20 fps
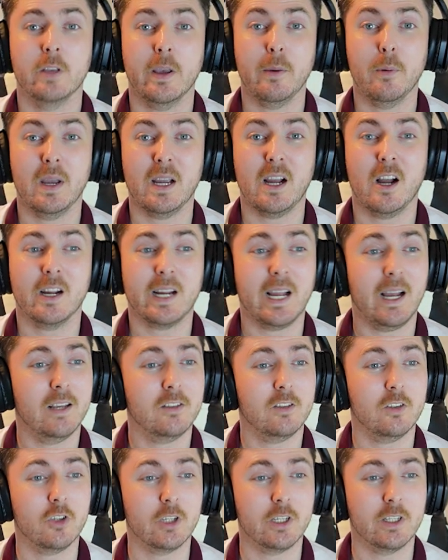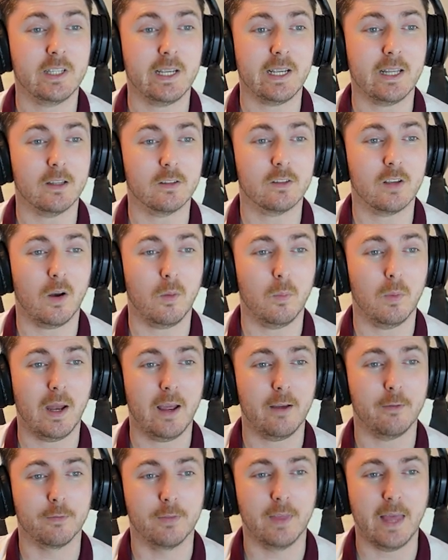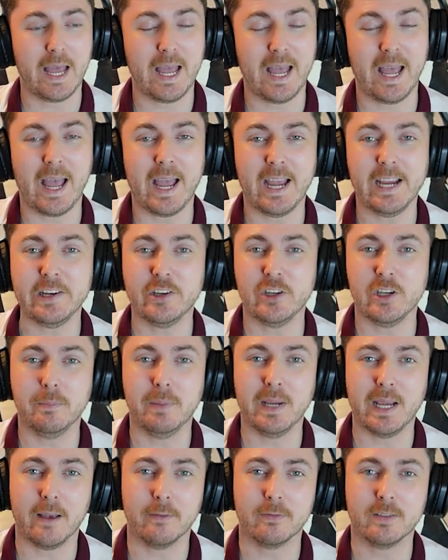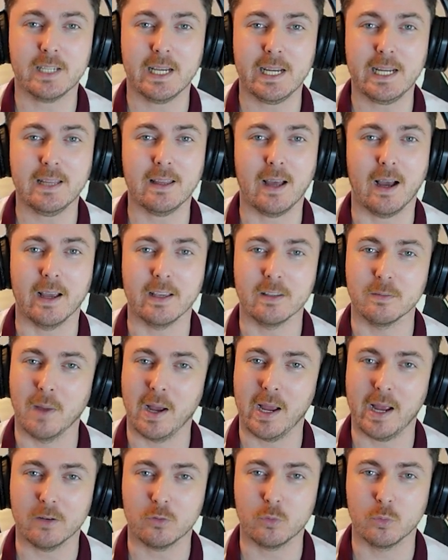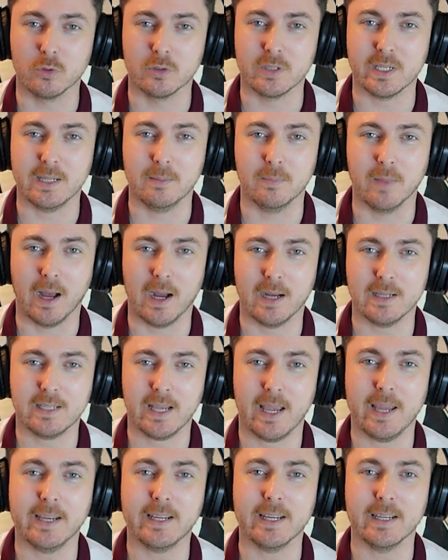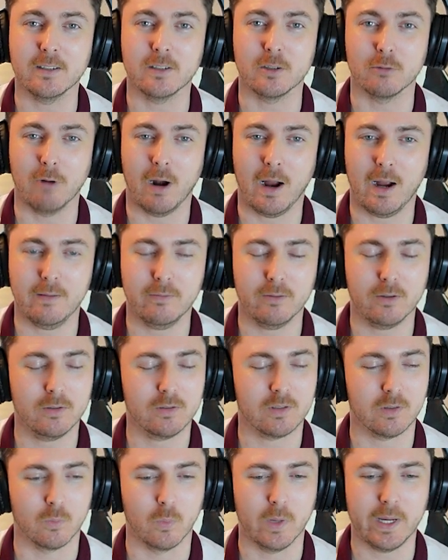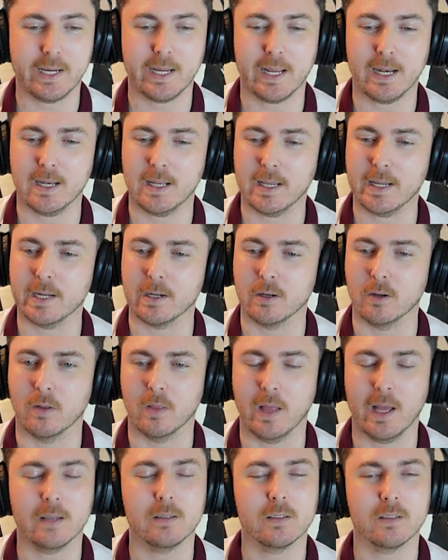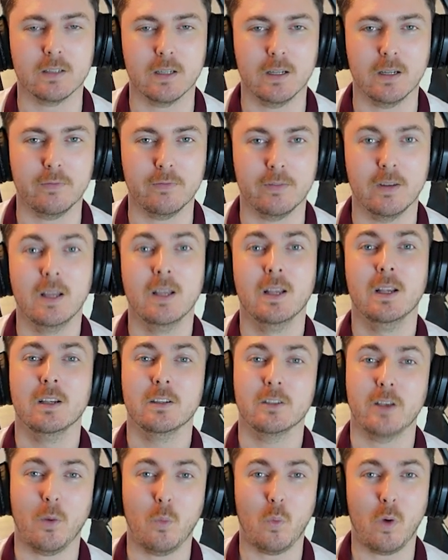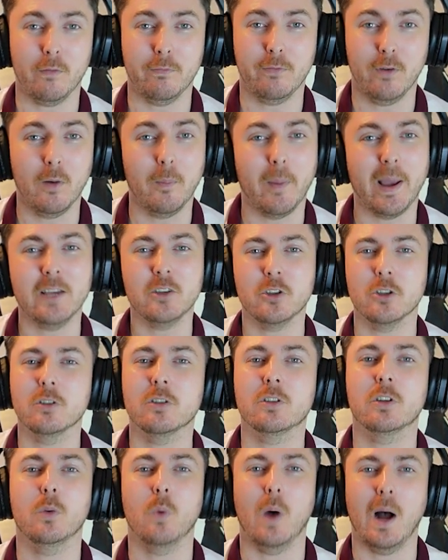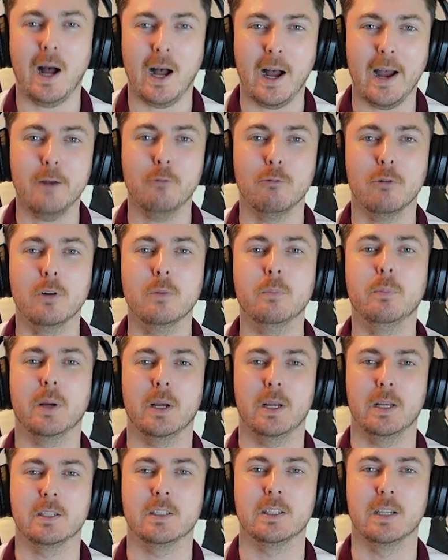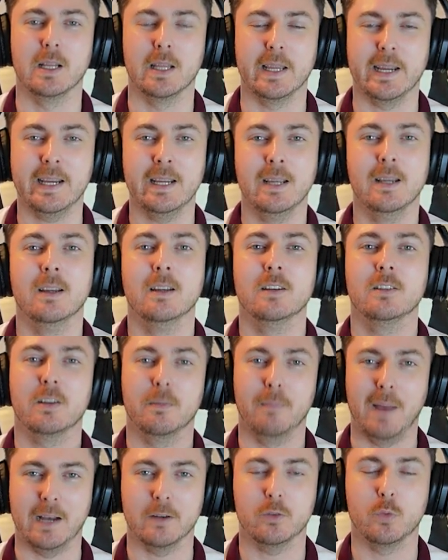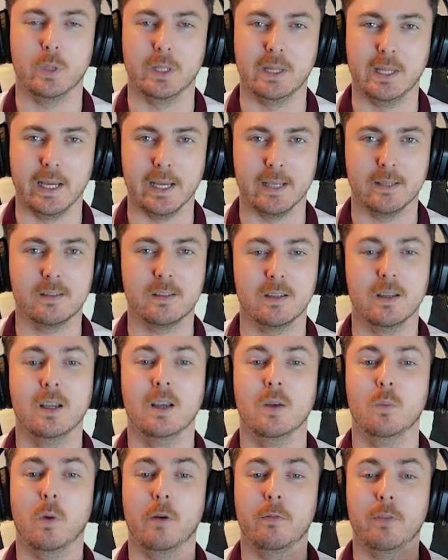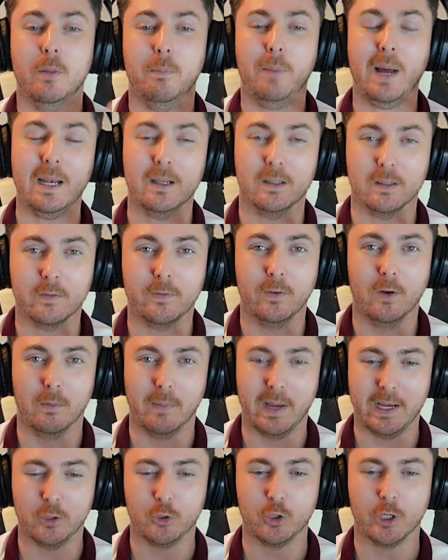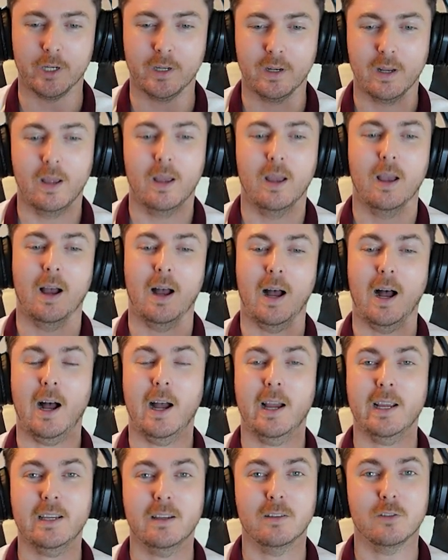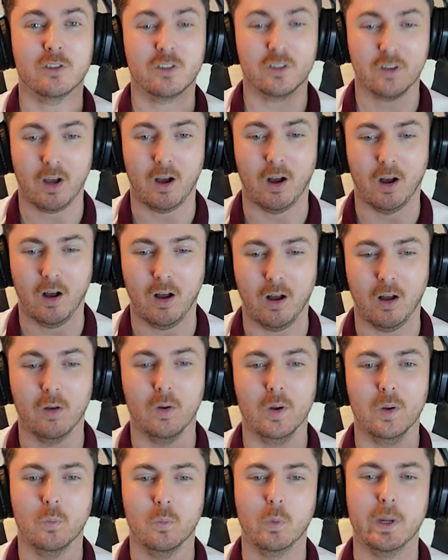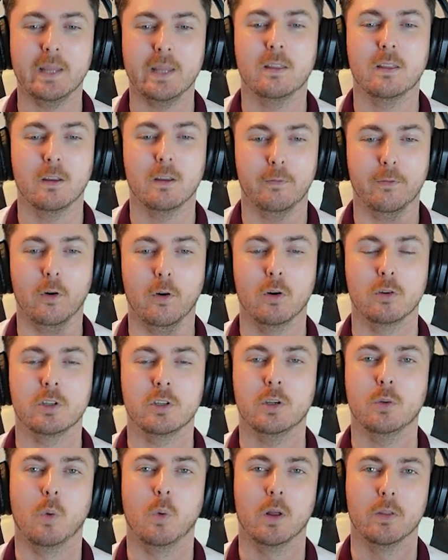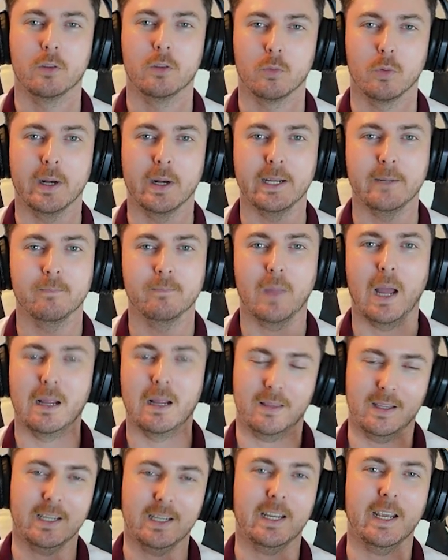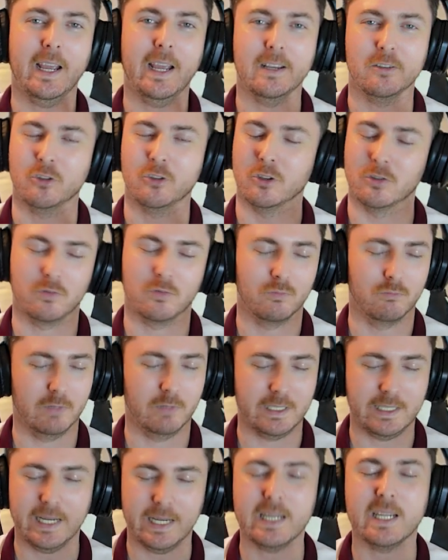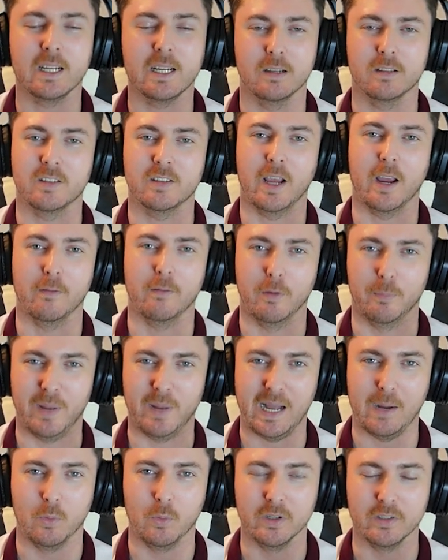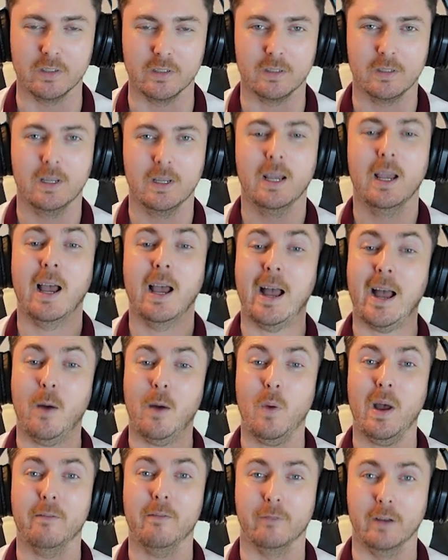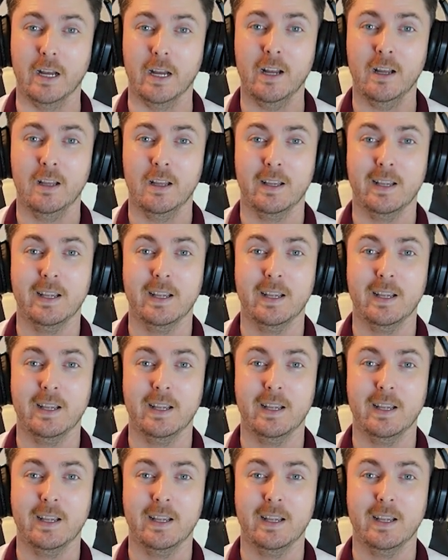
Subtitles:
here we are, guys. As you can see at the top left there, AGBFC, that is my actual team that I take into Rivals and Weekend League and all that stuff. So what formations do I run personally to match with this? Well, for the balance formation, I start with the 4-2-1-3. I think it is just ridiculously overpowered. However,